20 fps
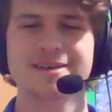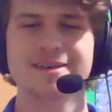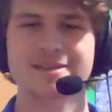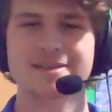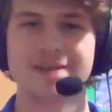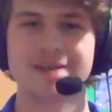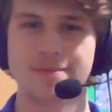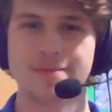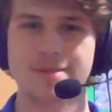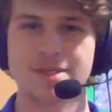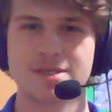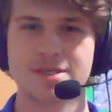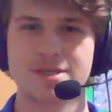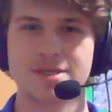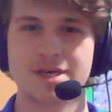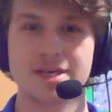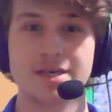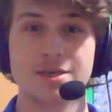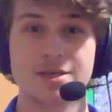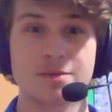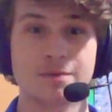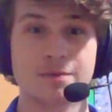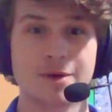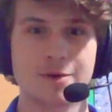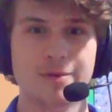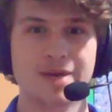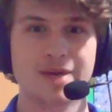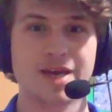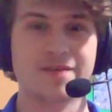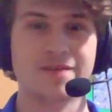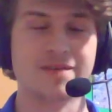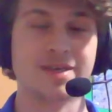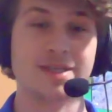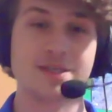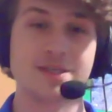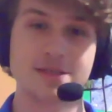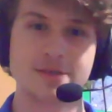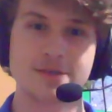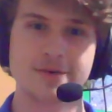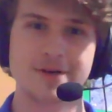That'll be exciting. As well, we have an
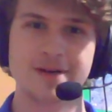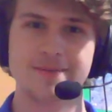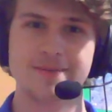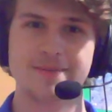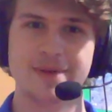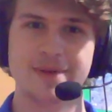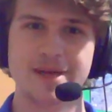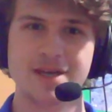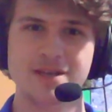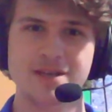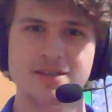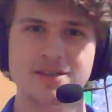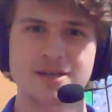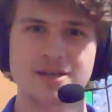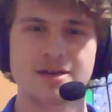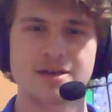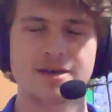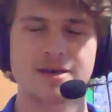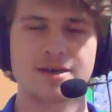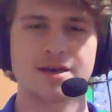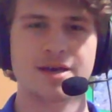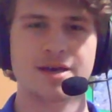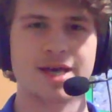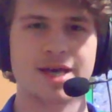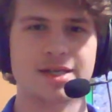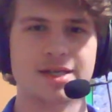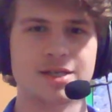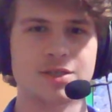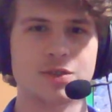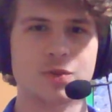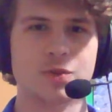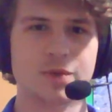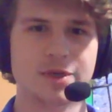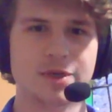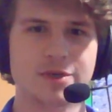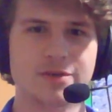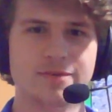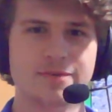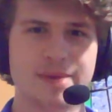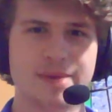Instagram page and a
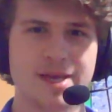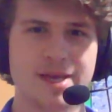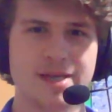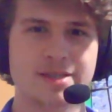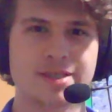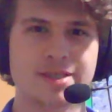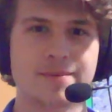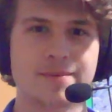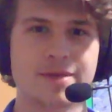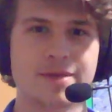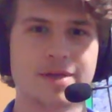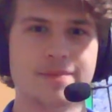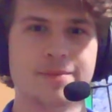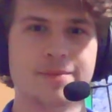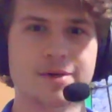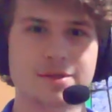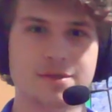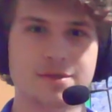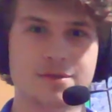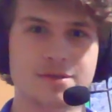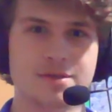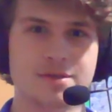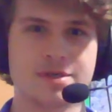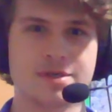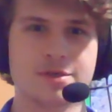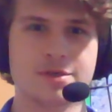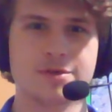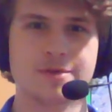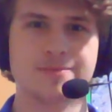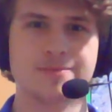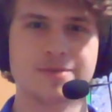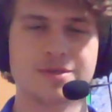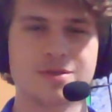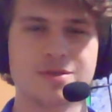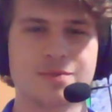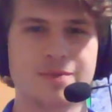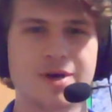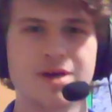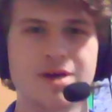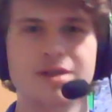Twitter page. I'm going to put those in the description as
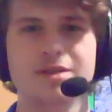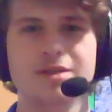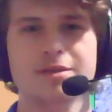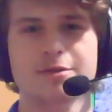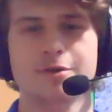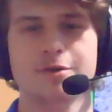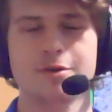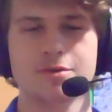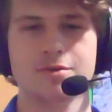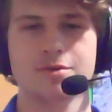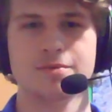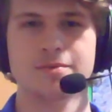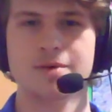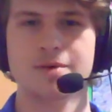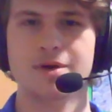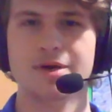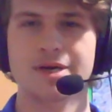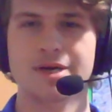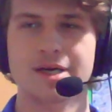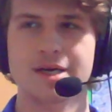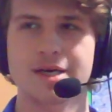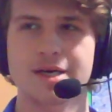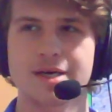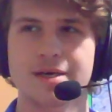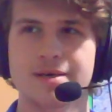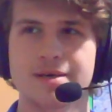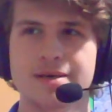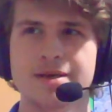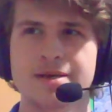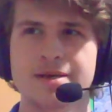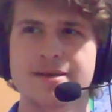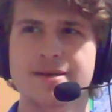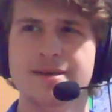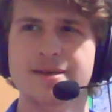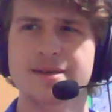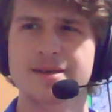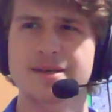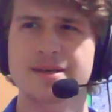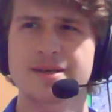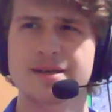well. They're also
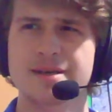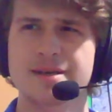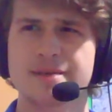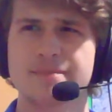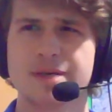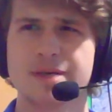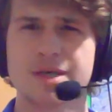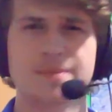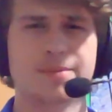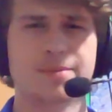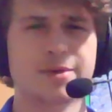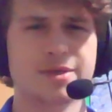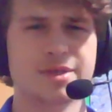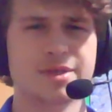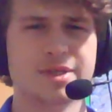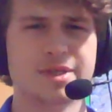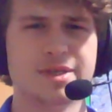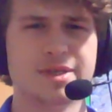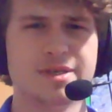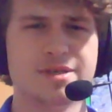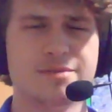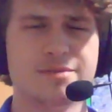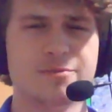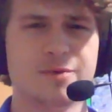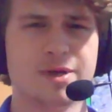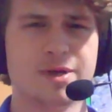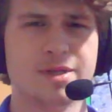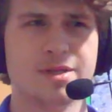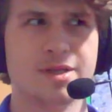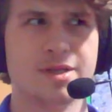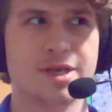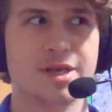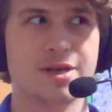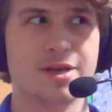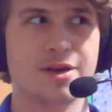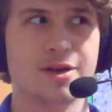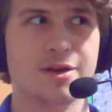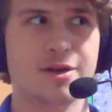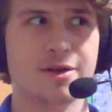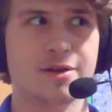going to put the ones in
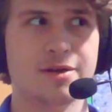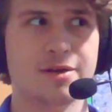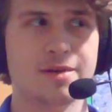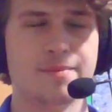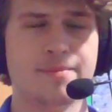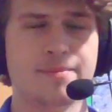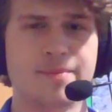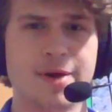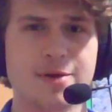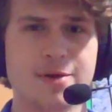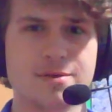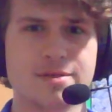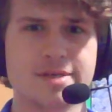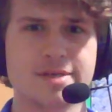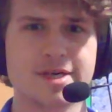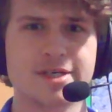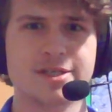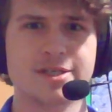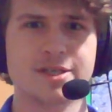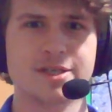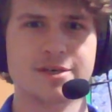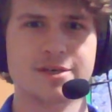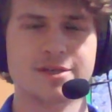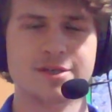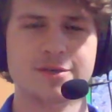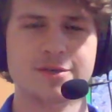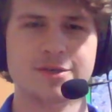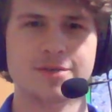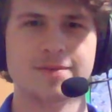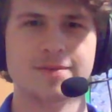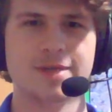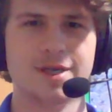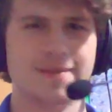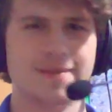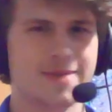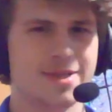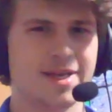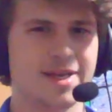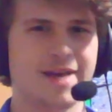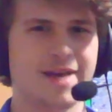our About section on the YouTube channel
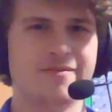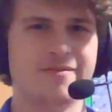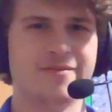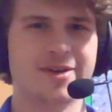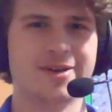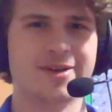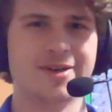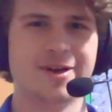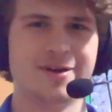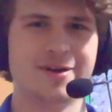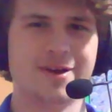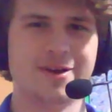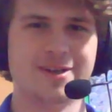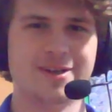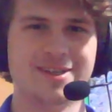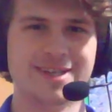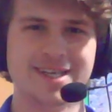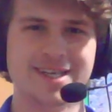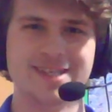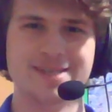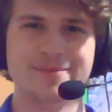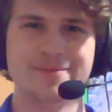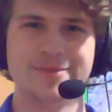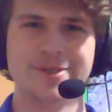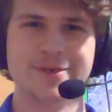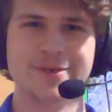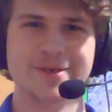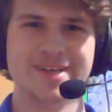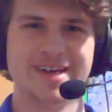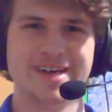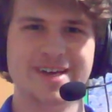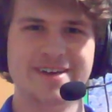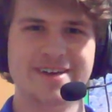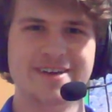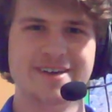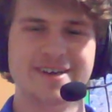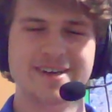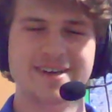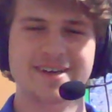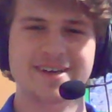because I haven't figured out how to link them to it yet.
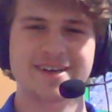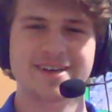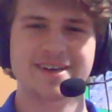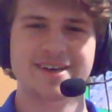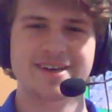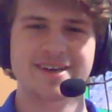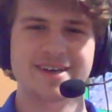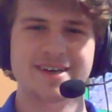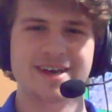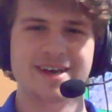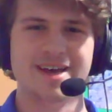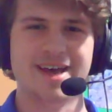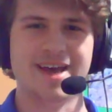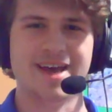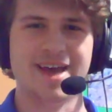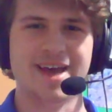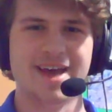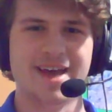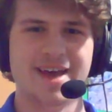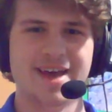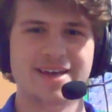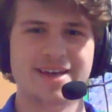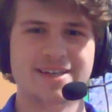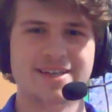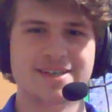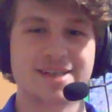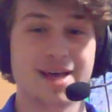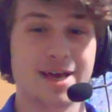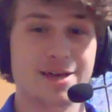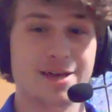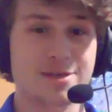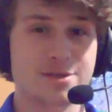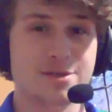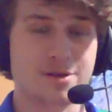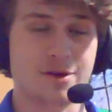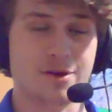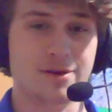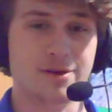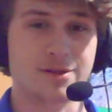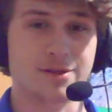And that is
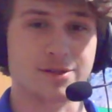all.